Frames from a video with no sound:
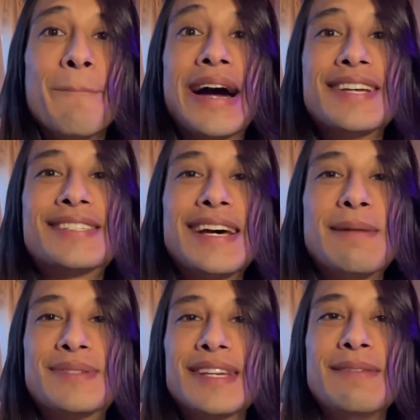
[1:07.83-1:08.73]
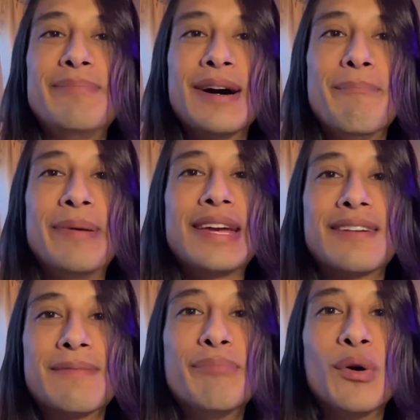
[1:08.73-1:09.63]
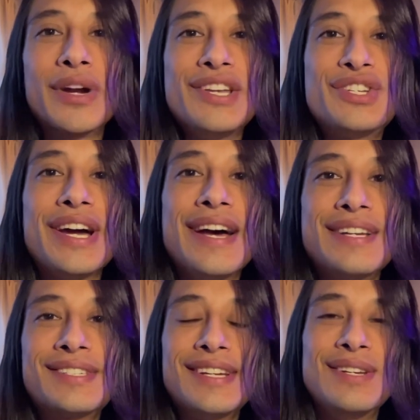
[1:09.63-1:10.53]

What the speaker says: biceps and a big bulky chest